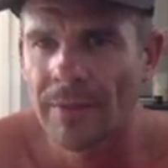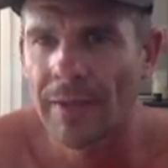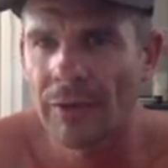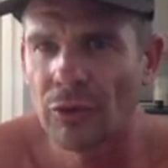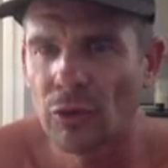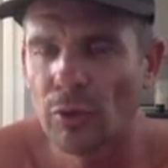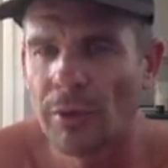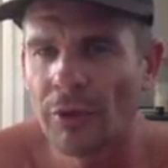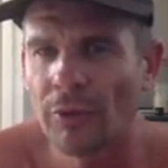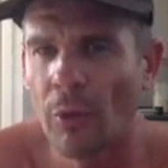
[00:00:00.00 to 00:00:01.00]
And there's 2
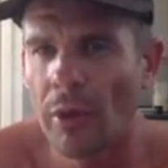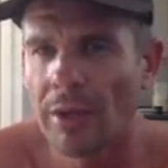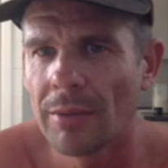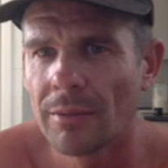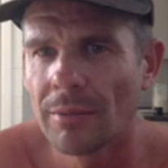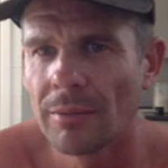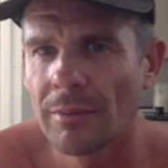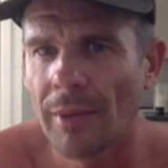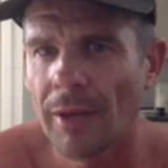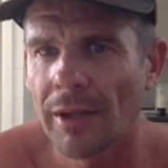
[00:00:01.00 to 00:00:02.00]
minutes 40,
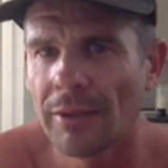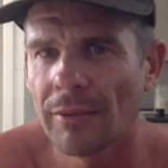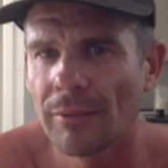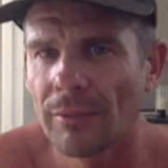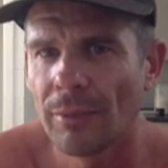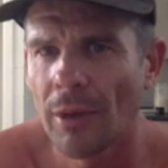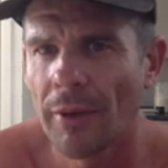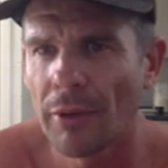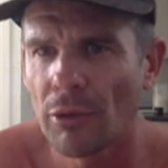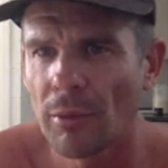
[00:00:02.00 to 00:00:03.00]
apparently,
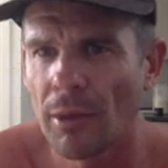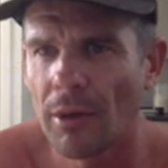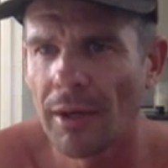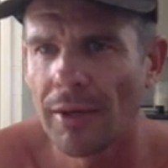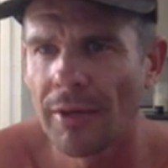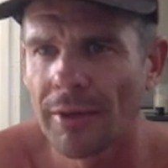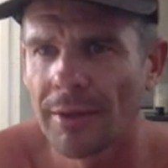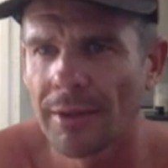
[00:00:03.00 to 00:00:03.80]
behind the group behind.